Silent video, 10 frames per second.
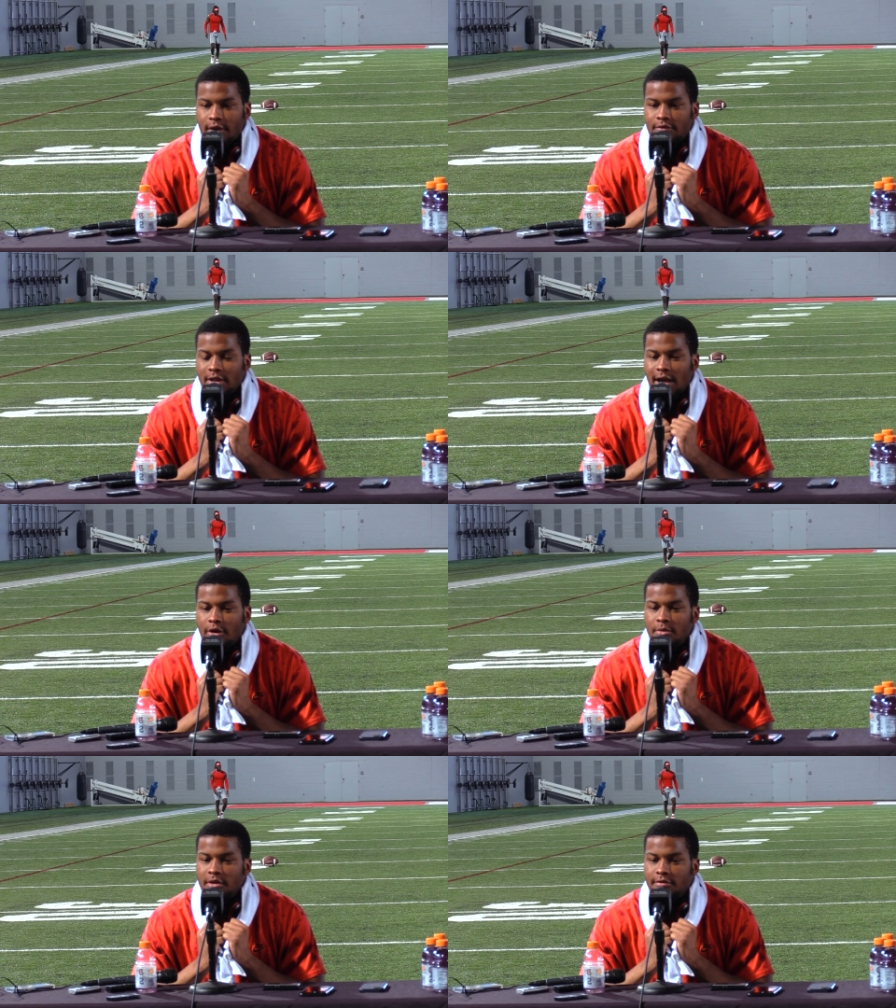feel like
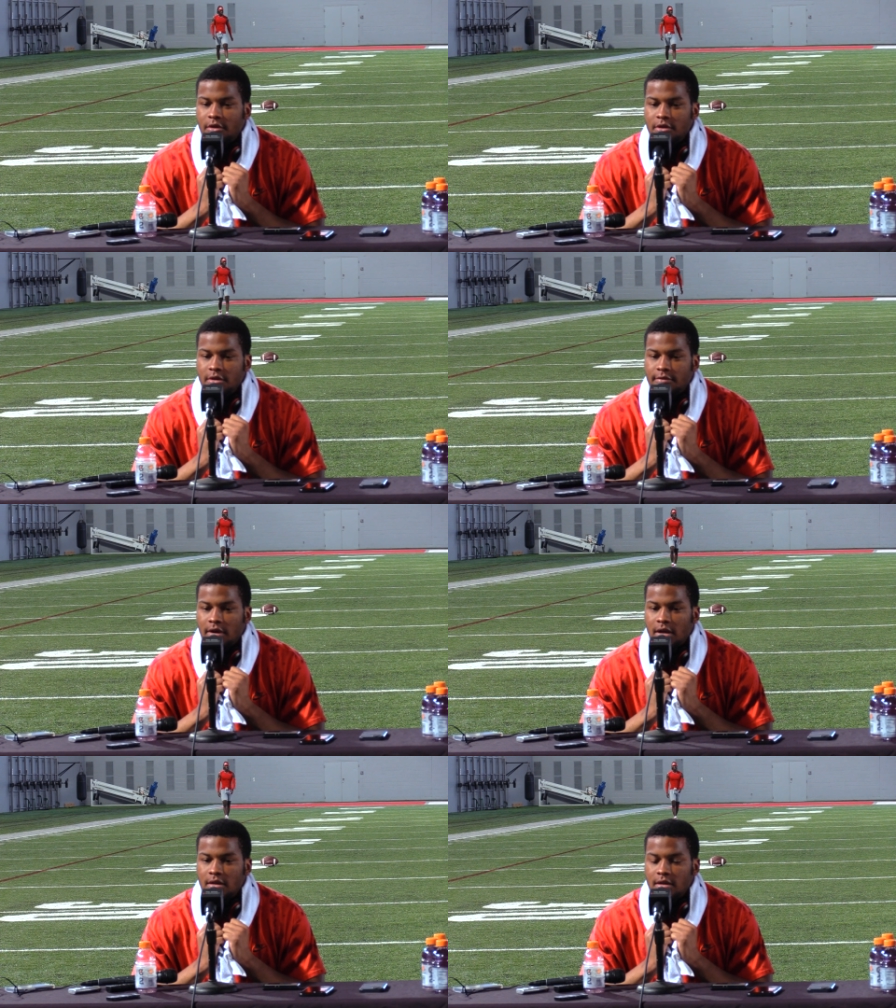I would be a phony if
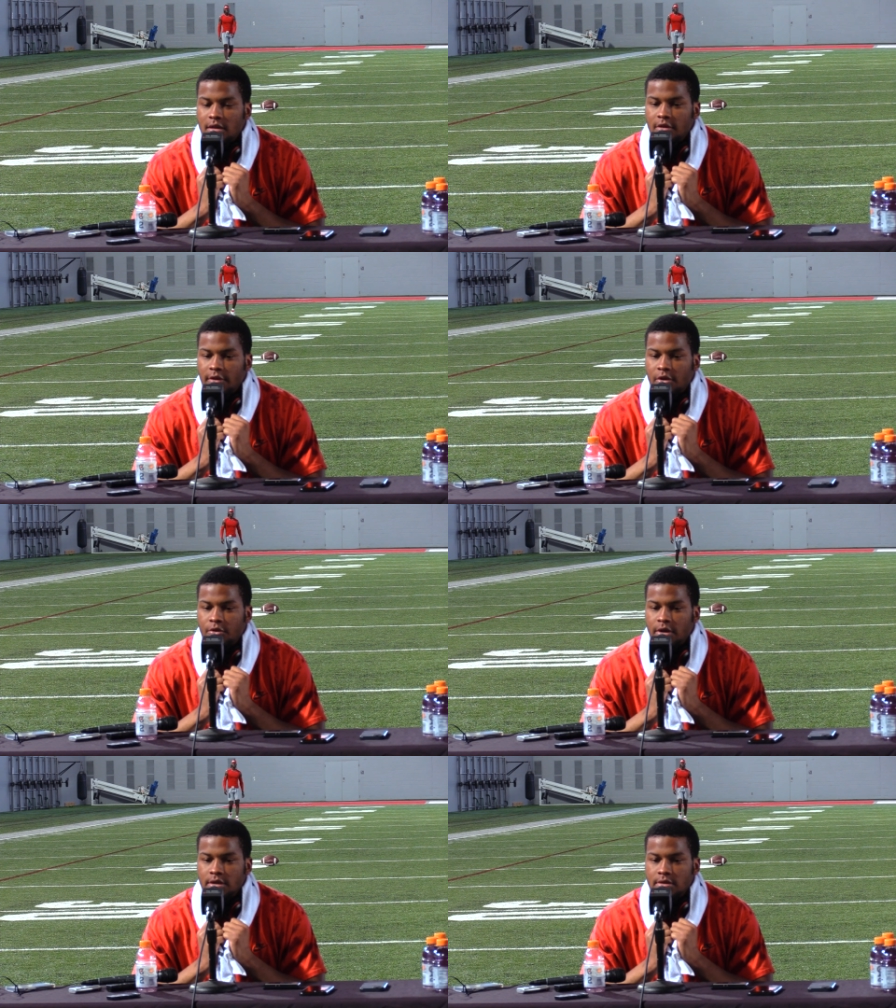I
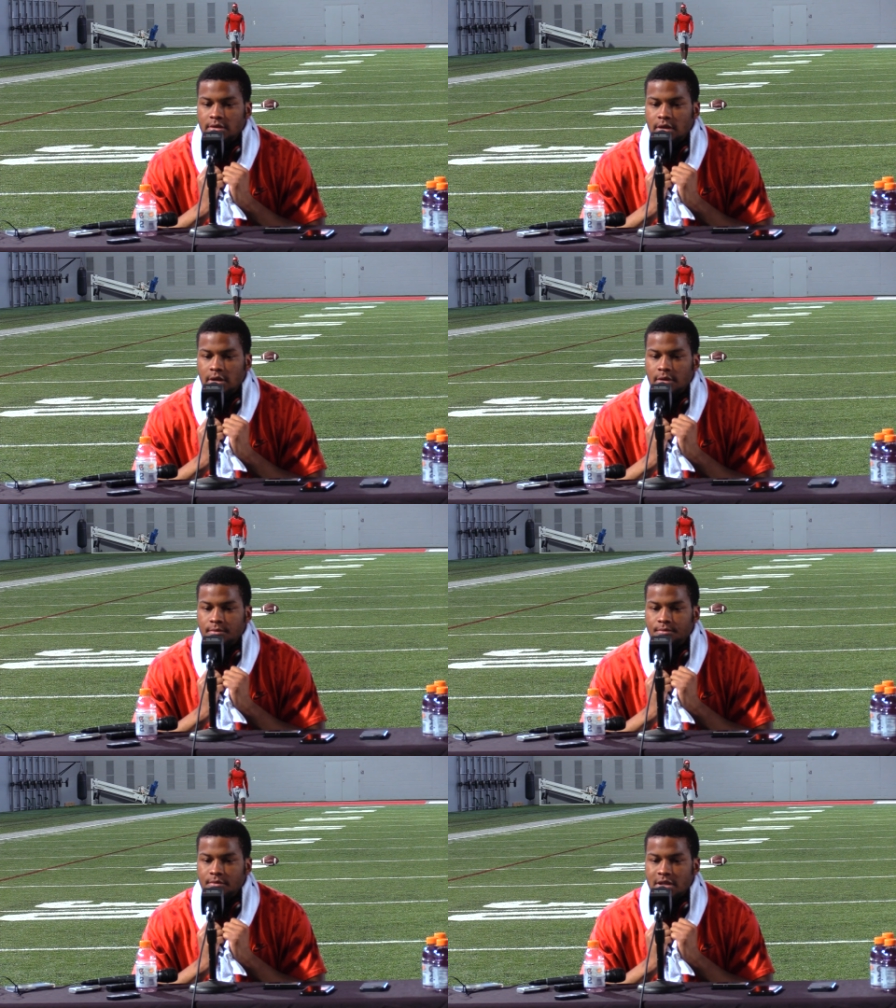quit.
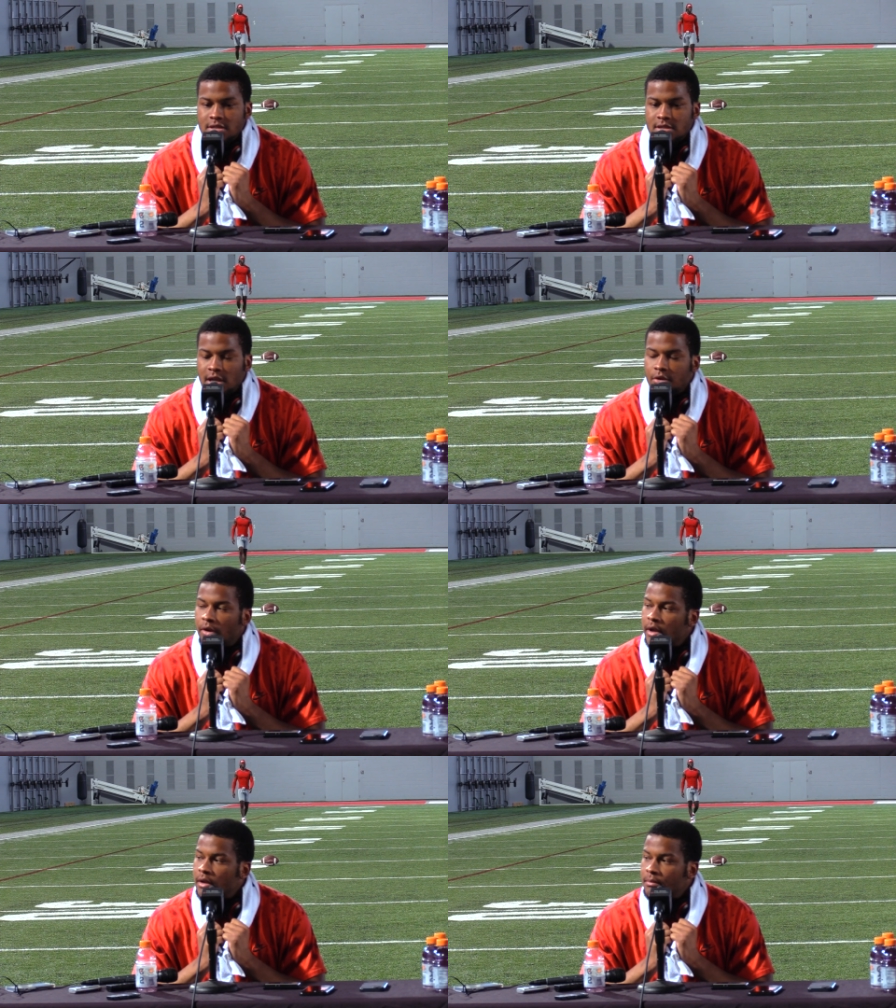That's just not
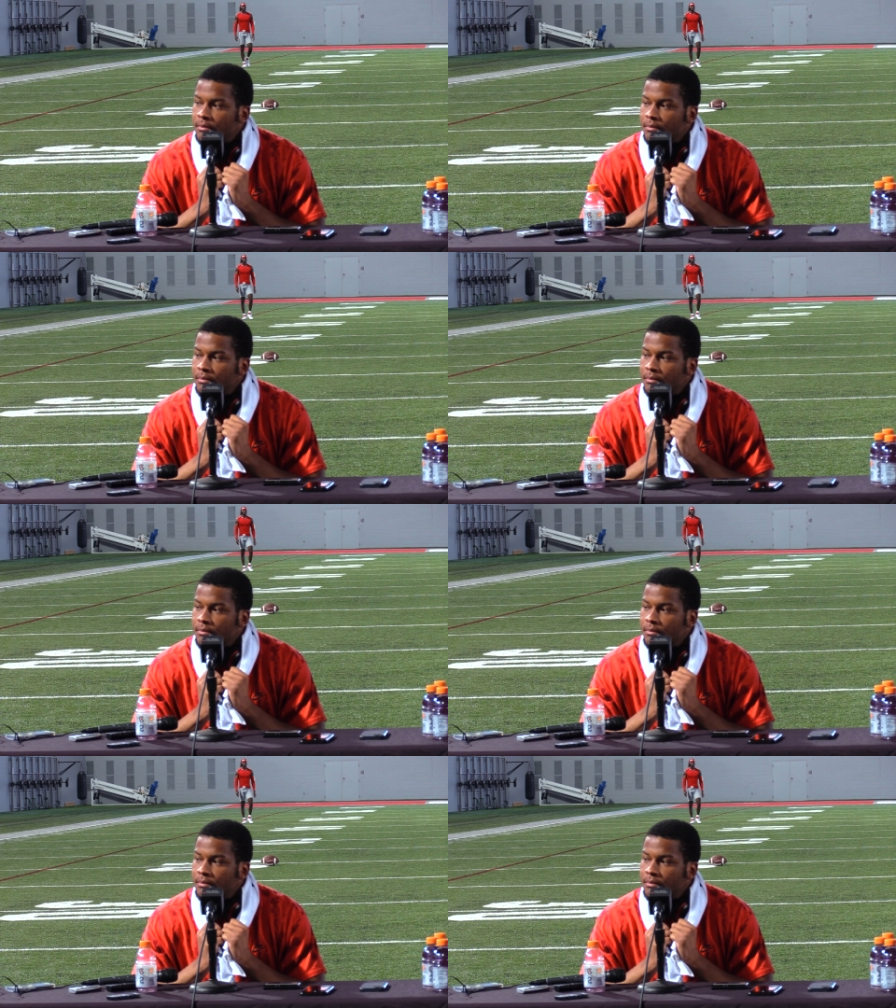who I am.